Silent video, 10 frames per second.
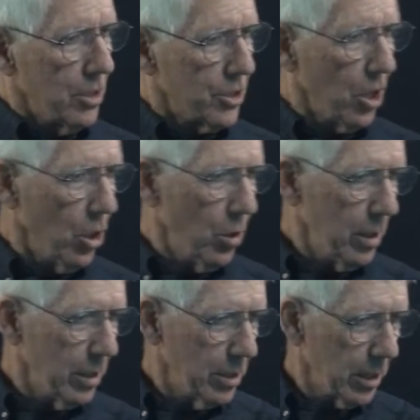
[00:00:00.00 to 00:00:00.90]
So
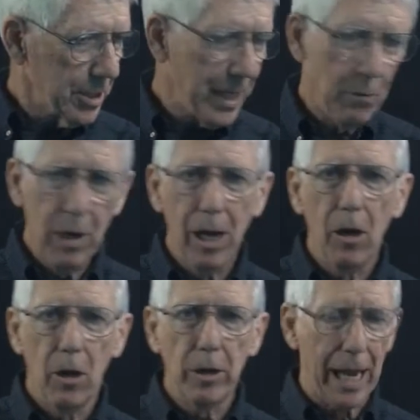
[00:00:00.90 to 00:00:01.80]
you can say,
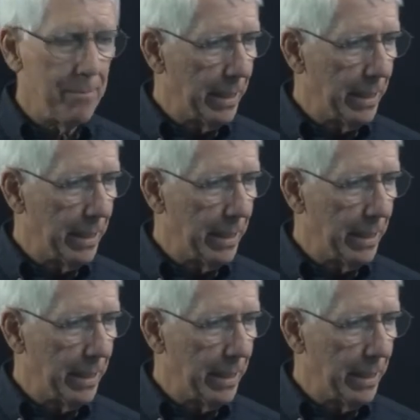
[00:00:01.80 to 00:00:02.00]
well, okay,